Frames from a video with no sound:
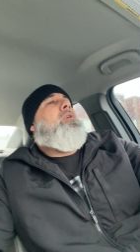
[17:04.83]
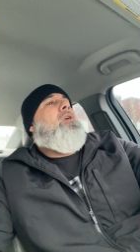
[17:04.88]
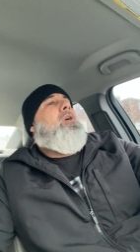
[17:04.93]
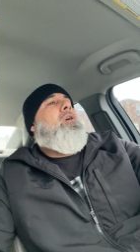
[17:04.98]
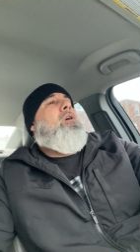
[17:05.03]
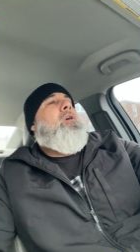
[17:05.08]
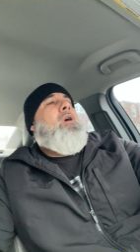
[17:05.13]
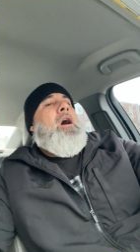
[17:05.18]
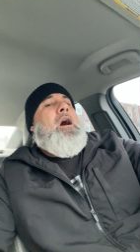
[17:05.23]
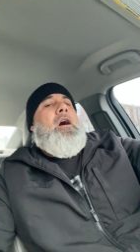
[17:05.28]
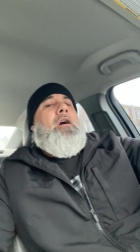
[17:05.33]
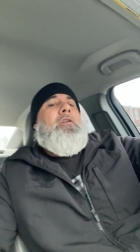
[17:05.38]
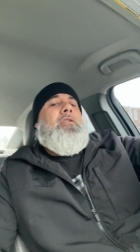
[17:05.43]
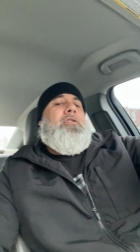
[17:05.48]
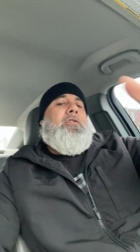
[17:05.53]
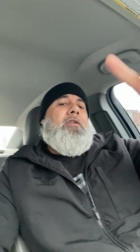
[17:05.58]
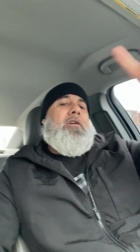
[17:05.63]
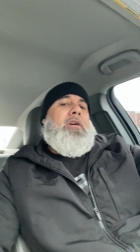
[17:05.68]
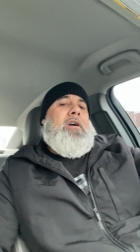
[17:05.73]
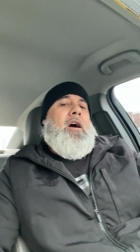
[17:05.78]
or how
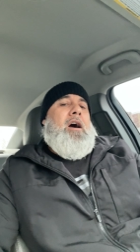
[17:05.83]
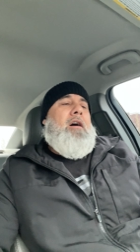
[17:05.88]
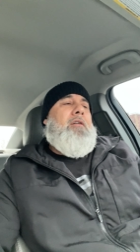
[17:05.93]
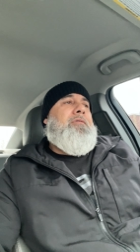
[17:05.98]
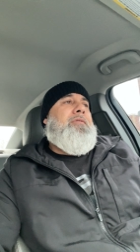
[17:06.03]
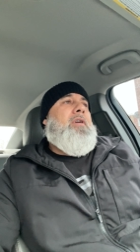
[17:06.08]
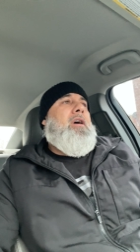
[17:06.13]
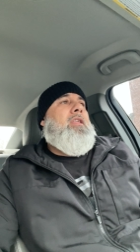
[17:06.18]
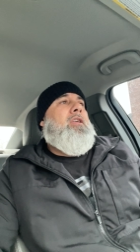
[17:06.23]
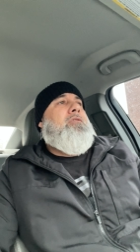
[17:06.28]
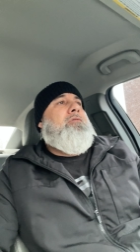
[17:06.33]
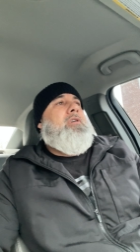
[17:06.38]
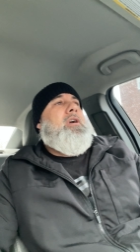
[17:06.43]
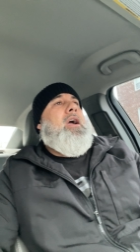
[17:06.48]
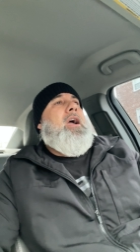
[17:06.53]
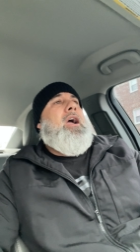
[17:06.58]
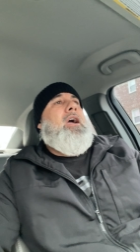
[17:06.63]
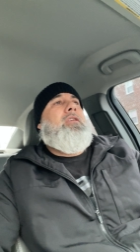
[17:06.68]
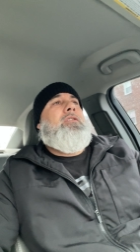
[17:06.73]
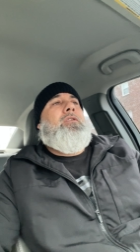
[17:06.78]
your godfather reacts,